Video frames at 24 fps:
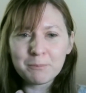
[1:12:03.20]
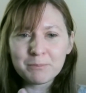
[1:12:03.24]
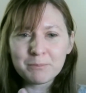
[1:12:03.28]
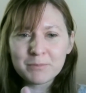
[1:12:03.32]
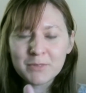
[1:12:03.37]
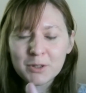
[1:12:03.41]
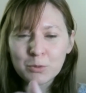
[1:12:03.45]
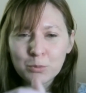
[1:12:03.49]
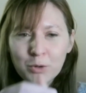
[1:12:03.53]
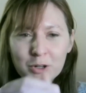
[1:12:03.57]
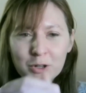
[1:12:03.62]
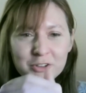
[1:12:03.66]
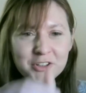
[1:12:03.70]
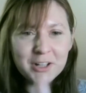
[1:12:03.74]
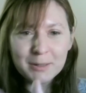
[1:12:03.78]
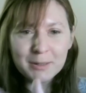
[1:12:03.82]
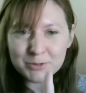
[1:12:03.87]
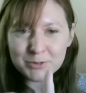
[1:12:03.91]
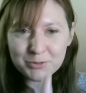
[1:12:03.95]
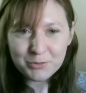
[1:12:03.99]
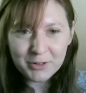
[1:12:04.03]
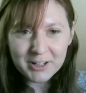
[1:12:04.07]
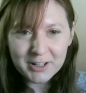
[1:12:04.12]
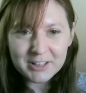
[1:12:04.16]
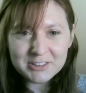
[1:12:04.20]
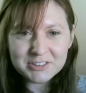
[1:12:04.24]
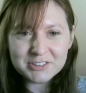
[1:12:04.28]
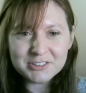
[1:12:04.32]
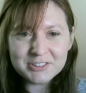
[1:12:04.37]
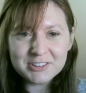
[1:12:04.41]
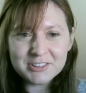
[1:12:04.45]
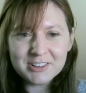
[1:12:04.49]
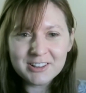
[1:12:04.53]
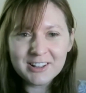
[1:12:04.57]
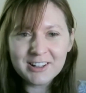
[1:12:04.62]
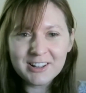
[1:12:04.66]
what comes
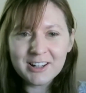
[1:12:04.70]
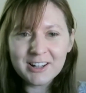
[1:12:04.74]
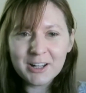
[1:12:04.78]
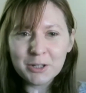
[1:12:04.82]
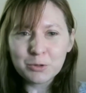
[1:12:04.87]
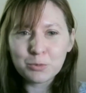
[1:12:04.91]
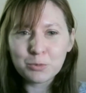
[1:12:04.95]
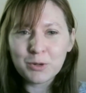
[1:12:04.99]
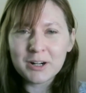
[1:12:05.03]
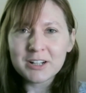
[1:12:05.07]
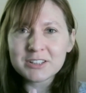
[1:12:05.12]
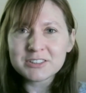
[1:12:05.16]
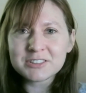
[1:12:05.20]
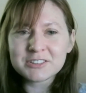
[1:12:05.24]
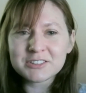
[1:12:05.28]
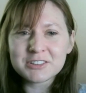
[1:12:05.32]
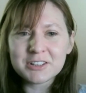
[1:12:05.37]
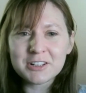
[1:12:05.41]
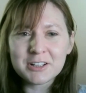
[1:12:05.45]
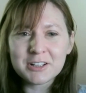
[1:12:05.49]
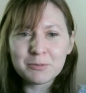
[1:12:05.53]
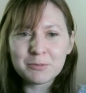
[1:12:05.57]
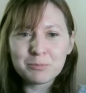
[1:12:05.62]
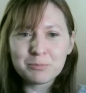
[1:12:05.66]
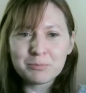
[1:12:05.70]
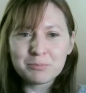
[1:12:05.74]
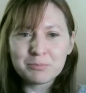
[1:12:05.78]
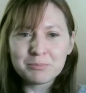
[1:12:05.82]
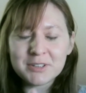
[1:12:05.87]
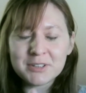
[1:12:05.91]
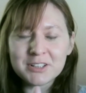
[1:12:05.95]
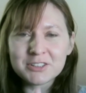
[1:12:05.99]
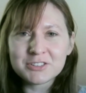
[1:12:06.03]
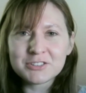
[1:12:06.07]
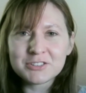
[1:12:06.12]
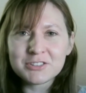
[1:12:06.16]
first, and where is the
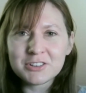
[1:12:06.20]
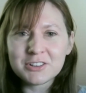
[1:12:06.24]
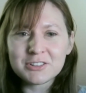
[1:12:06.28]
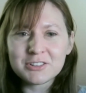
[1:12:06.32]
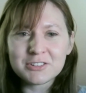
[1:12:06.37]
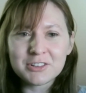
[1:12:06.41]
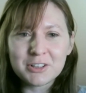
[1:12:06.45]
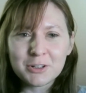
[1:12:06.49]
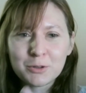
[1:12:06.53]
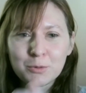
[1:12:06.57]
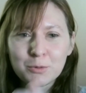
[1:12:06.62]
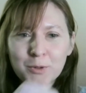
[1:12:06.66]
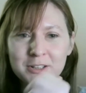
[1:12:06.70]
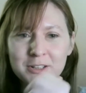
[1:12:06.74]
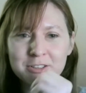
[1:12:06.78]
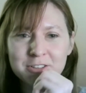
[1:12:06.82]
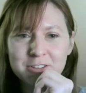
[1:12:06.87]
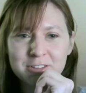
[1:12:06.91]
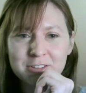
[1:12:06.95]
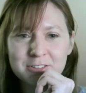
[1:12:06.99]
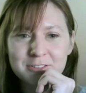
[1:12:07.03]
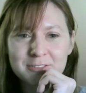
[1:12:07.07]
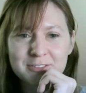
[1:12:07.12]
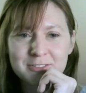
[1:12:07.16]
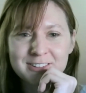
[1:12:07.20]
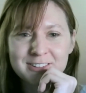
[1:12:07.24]
PhD in the equation?